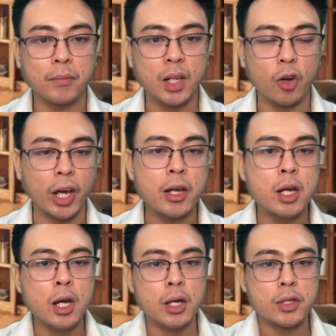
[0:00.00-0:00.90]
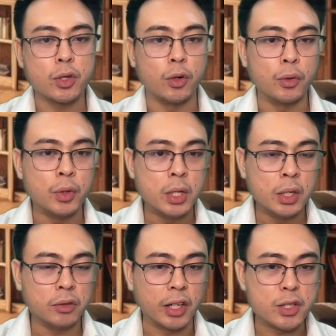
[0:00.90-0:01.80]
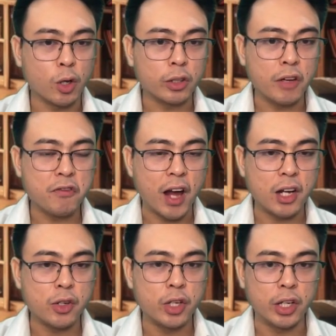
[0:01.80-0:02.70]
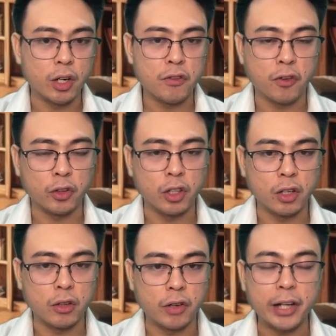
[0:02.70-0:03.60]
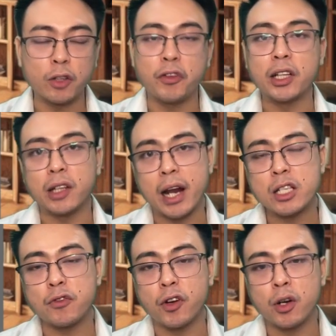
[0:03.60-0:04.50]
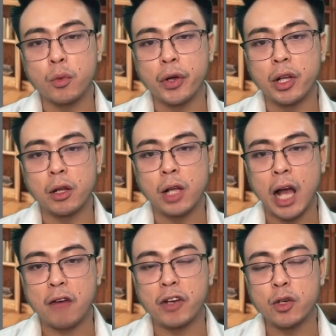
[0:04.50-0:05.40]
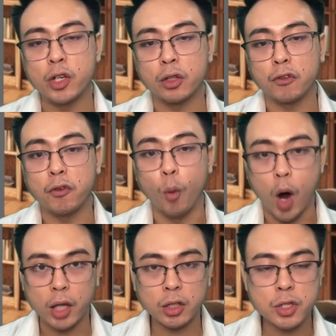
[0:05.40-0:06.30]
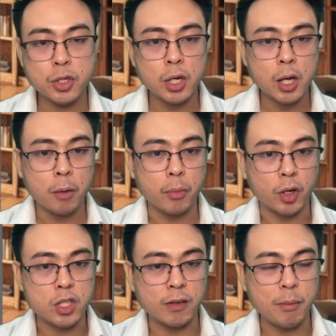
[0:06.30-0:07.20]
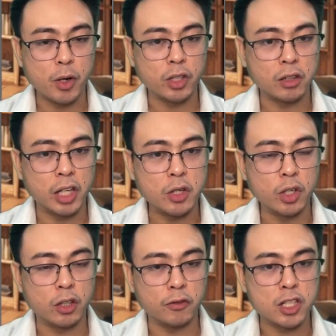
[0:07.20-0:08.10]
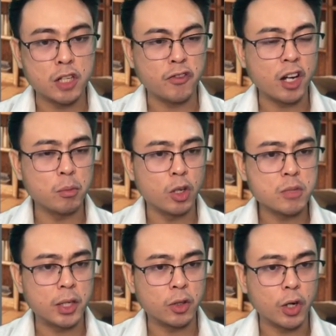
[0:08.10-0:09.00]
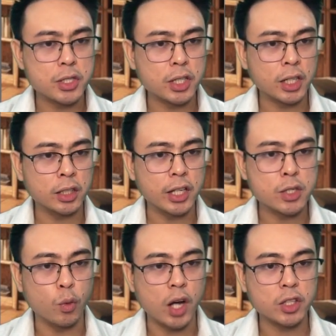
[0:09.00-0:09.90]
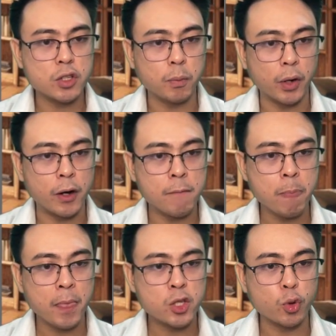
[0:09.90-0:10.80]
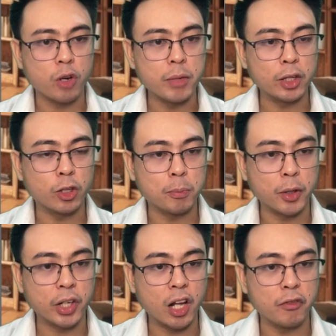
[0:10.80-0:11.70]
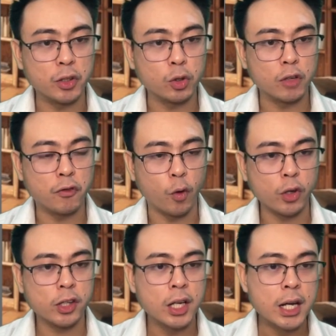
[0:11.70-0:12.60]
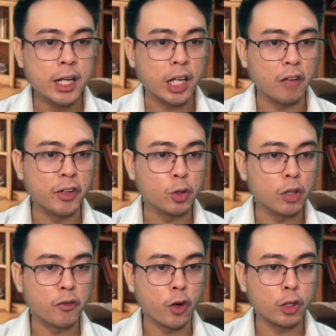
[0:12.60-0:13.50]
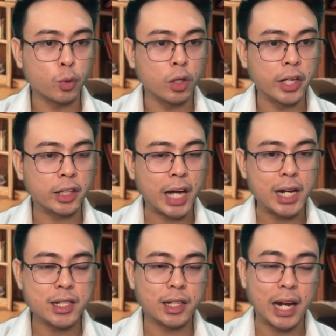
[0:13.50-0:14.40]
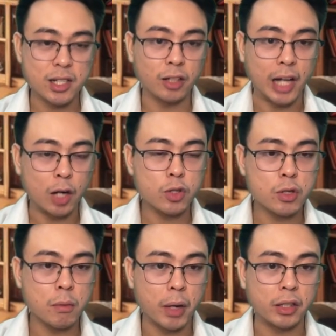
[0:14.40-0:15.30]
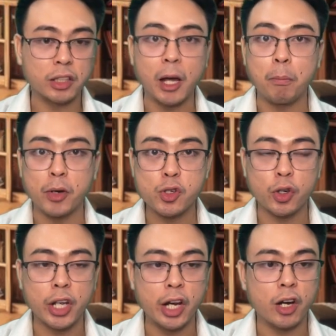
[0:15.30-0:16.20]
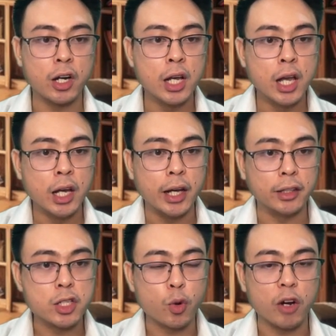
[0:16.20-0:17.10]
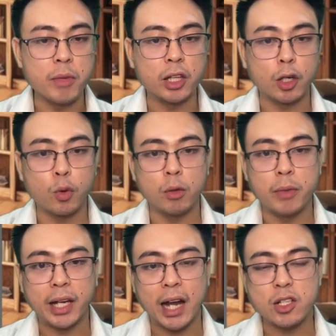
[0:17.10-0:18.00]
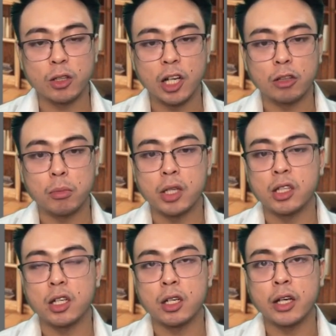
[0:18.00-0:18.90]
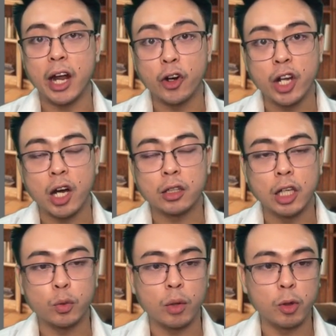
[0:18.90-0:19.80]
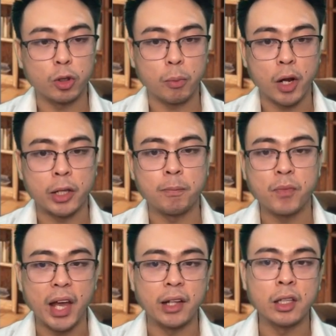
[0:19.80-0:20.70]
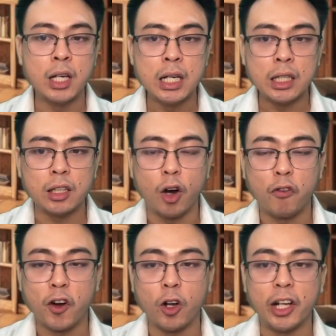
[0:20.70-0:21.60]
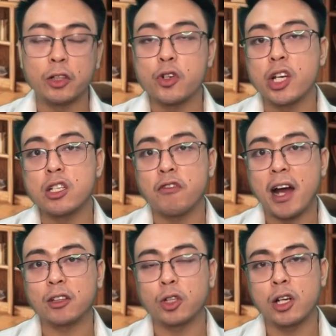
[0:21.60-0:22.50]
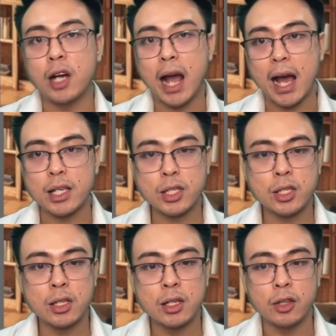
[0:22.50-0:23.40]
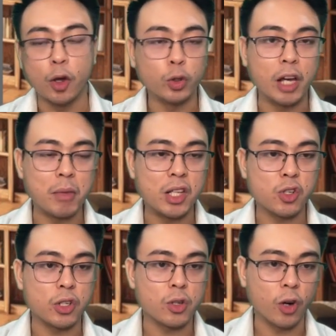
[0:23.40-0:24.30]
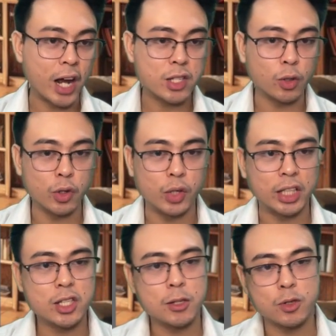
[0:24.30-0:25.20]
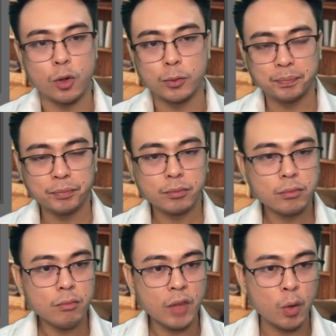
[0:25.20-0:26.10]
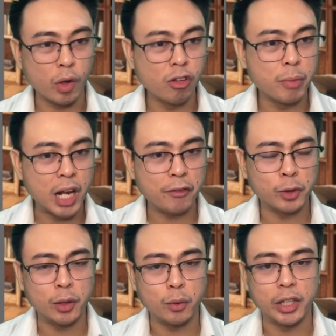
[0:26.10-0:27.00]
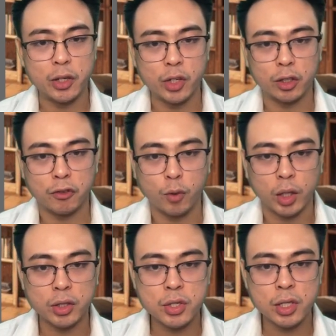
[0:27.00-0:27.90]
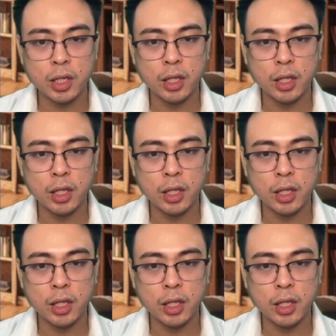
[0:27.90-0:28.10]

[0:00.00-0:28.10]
Okay? So the resulting value here for the rate of heat transfer will have a unit of watts, because remember that the unit of the Stefan-Boltzmann constant is watts per square meter per Kelvin to the fourth. Kelvin to the fourth will get cancelled out by the temperature here, and the square meter will be cancelled out by the area that we multiplied. And the overall interchange factor has no dimensions or has no units. So we will be left with a unit of watts.